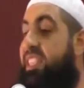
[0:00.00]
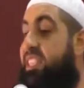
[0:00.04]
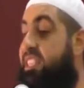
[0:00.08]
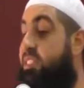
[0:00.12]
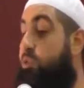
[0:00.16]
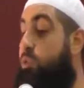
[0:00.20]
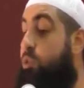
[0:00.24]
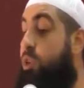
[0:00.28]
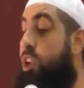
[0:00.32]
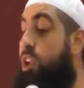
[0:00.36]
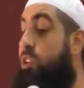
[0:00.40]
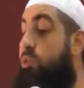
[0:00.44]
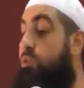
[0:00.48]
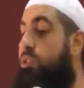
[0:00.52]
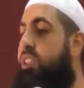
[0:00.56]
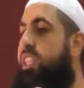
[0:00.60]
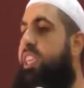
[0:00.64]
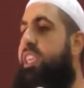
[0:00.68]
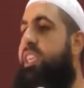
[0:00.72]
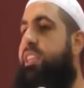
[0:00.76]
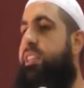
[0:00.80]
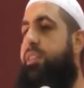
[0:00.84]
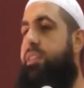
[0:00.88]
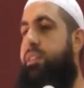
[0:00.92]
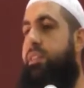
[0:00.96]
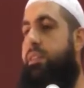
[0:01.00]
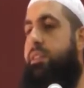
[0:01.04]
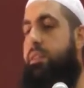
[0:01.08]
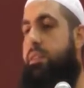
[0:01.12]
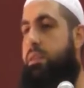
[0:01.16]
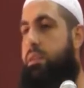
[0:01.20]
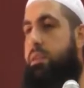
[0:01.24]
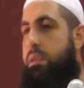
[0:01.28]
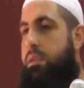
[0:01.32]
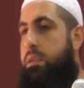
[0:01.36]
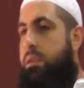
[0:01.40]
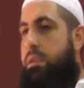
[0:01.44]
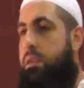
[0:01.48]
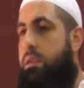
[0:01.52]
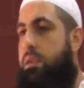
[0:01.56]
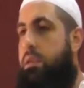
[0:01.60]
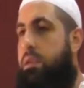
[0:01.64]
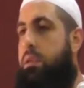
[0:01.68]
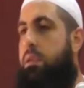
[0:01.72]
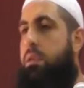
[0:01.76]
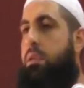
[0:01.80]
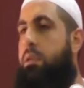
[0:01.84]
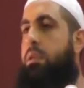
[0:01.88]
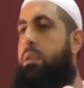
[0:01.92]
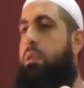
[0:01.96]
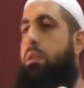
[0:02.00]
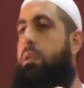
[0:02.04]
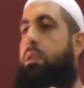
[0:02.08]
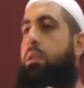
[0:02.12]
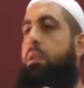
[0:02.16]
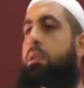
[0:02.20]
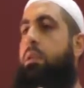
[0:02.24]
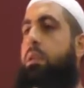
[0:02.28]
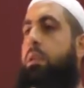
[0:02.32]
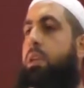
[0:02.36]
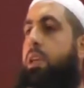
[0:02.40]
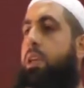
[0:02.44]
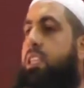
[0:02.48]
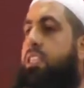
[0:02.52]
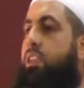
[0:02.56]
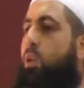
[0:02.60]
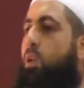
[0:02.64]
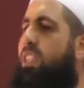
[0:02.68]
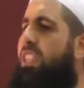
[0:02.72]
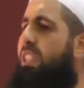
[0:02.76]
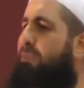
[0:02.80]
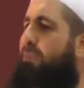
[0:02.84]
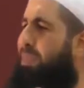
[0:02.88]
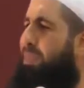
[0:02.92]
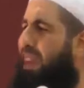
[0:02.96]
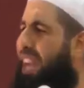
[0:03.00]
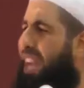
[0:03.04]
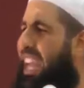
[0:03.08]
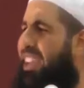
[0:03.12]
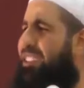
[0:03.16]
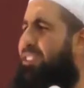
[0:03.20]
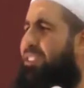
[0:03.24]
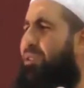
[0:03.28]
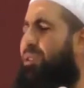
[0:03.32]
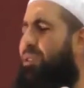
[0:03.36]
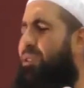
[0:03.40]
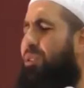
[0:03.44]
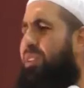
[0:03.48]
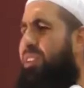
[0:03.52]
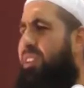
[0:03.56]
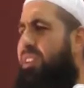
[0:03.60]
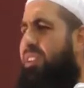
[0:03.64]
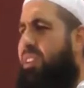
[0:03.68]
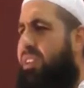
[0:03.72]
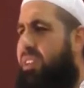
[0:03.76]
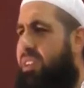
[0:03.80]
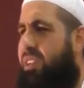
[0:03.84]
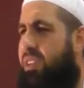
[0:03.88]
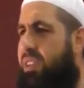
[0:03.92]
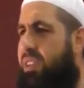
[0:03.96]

This is real deen. So what did Bilal do?